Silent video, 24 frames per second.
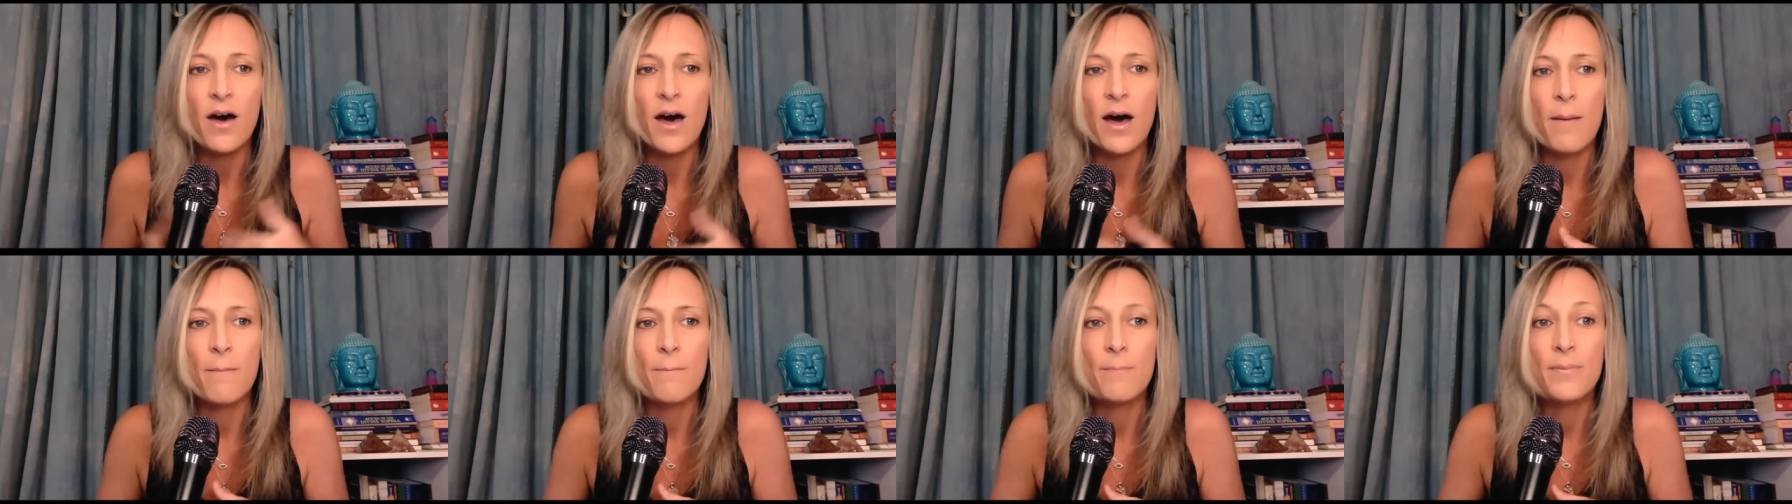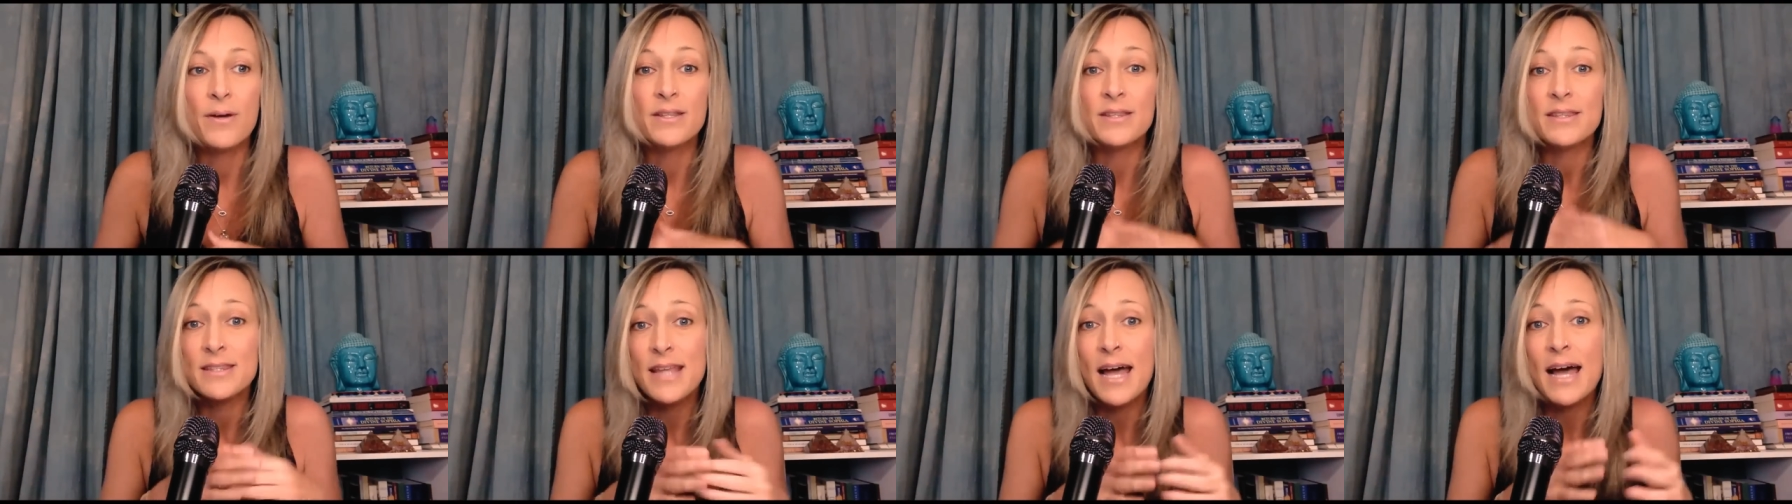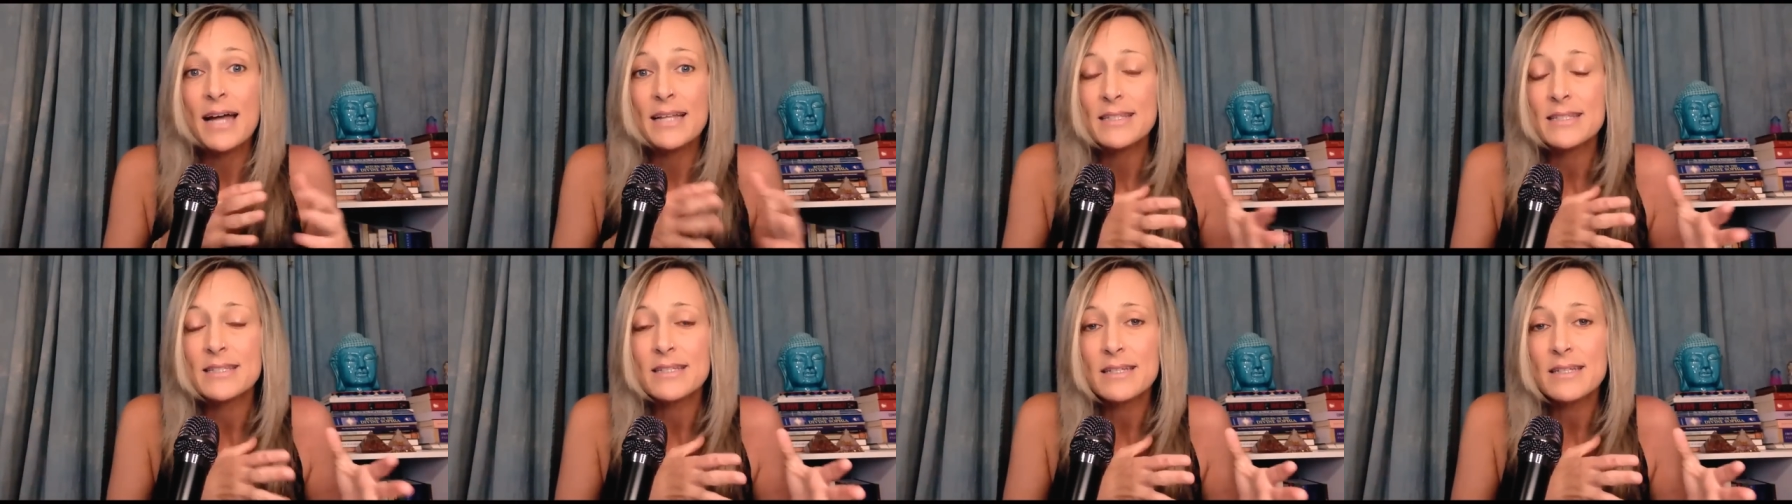Um, but
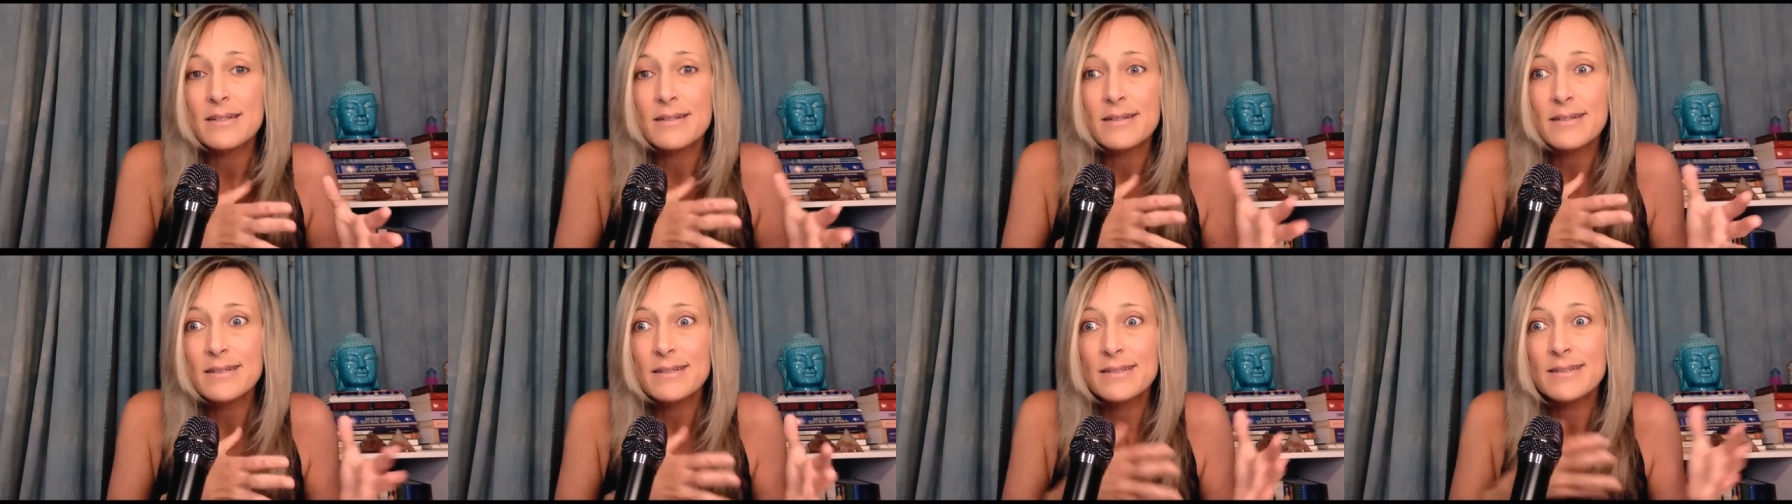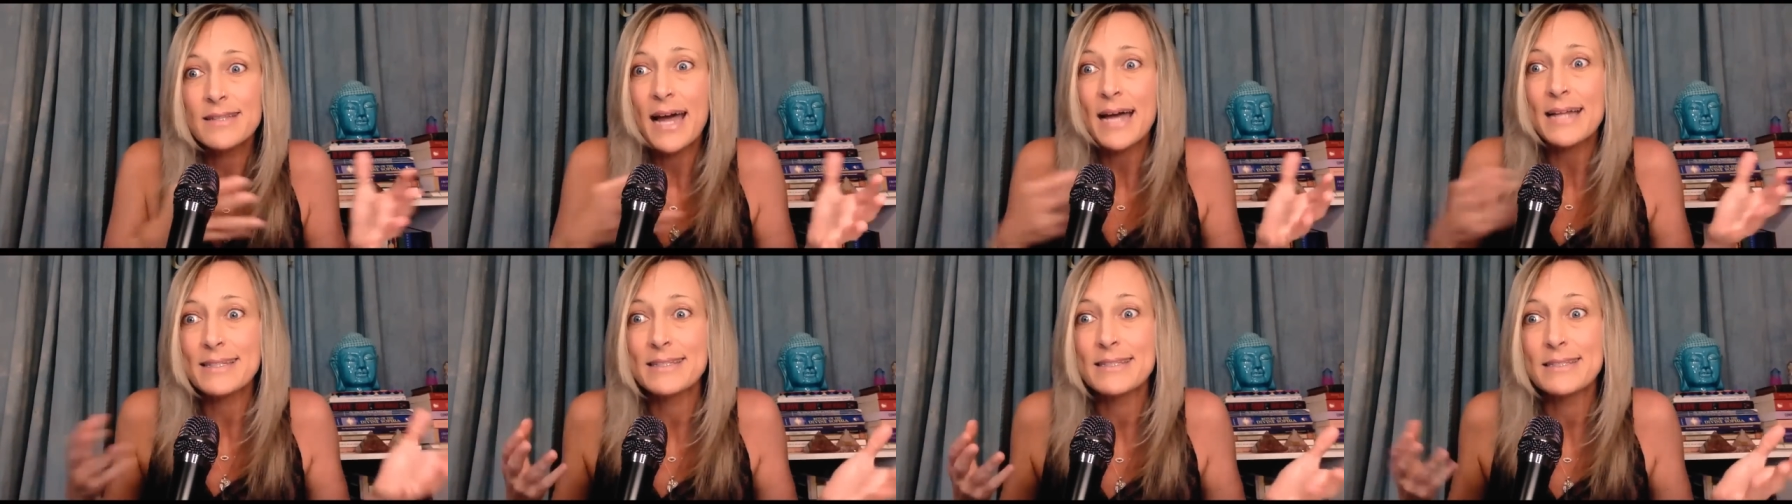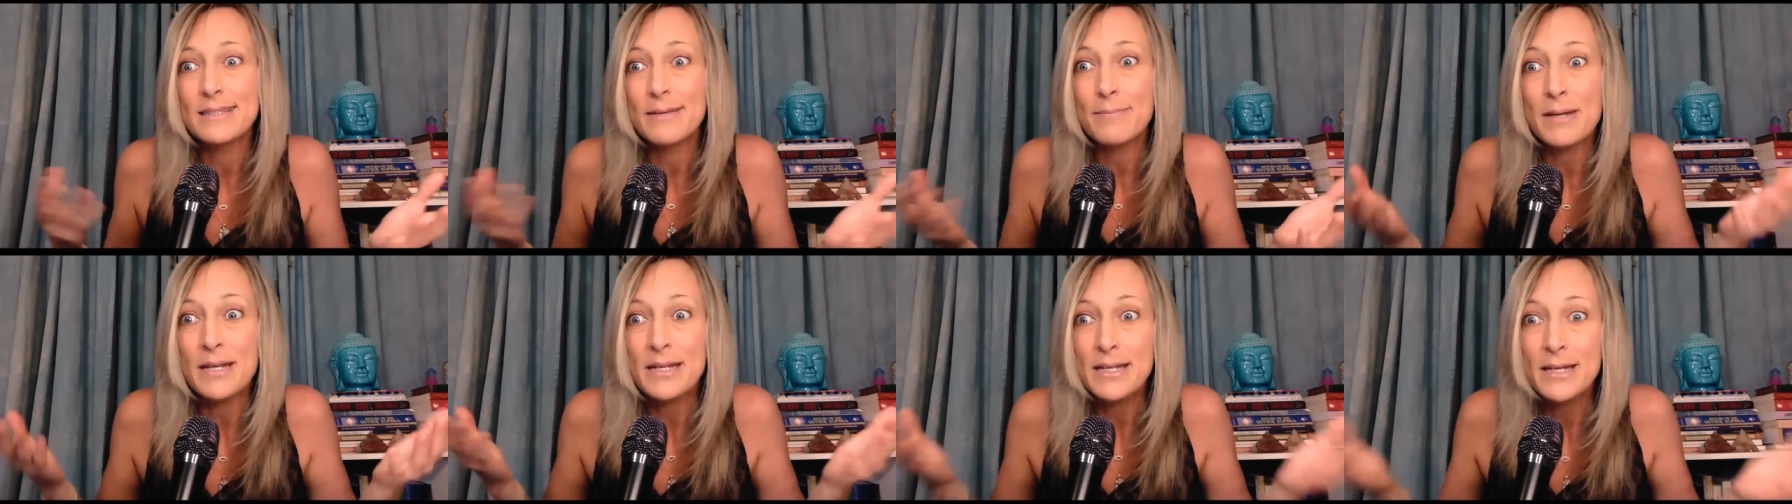that's that
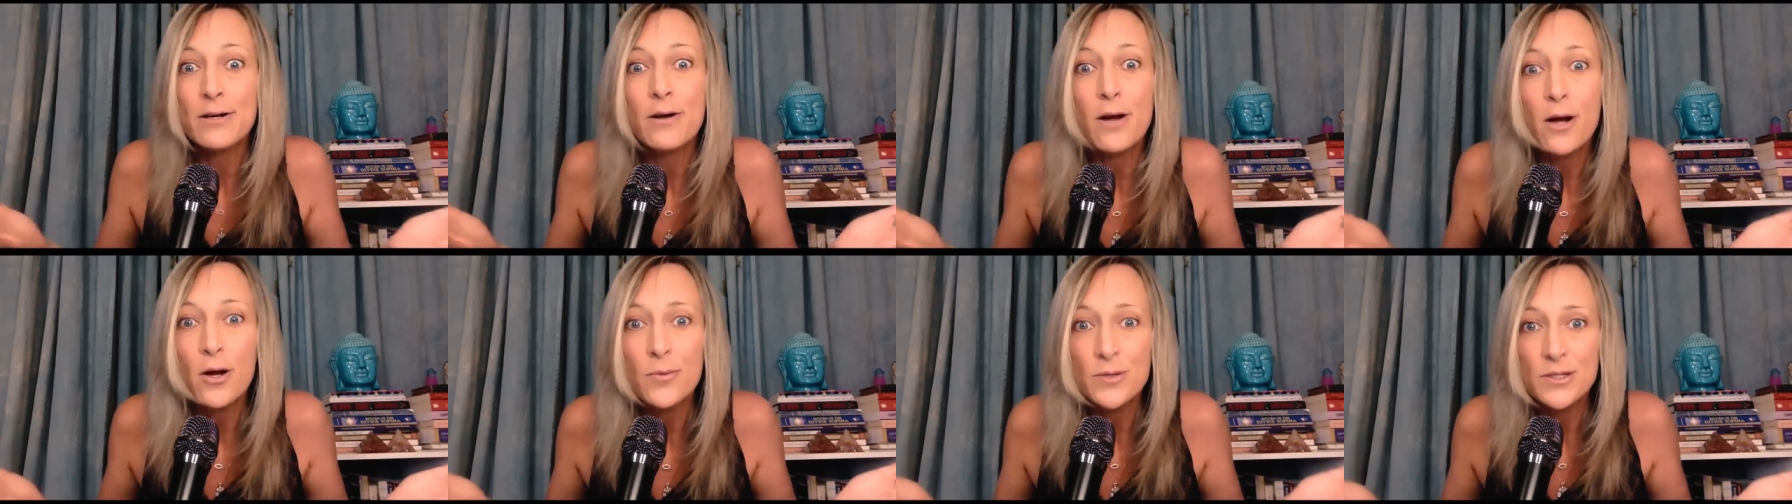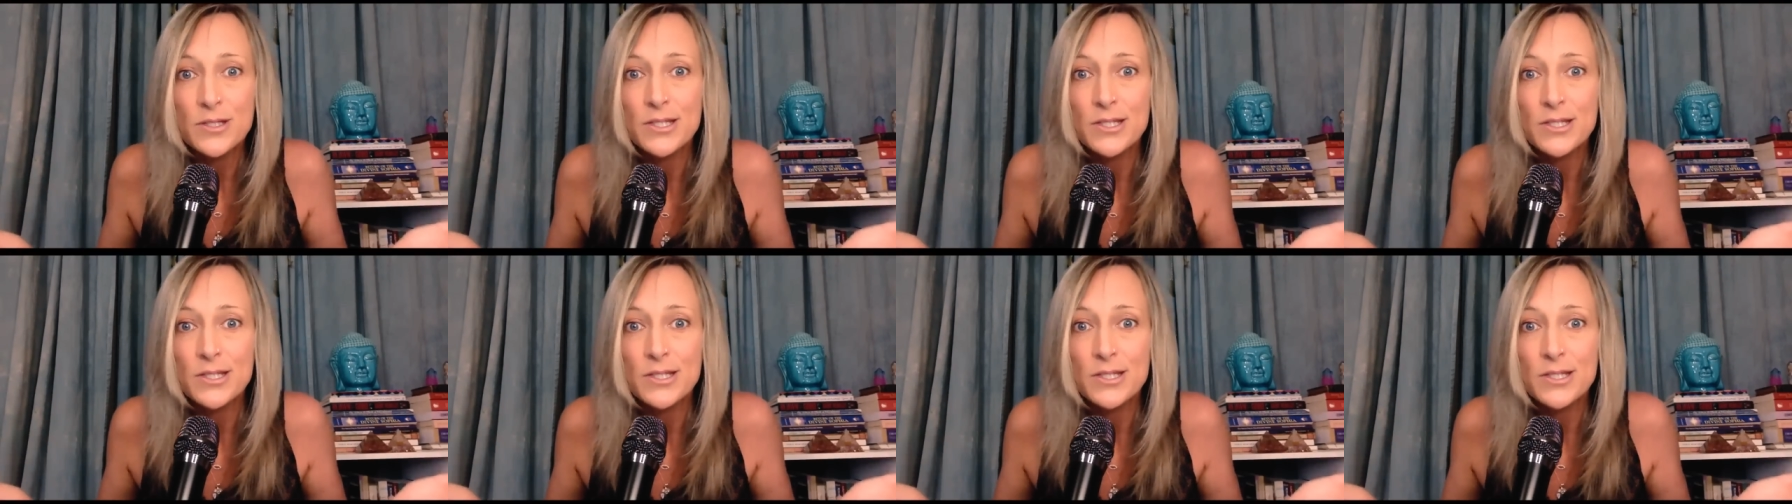I mean Nero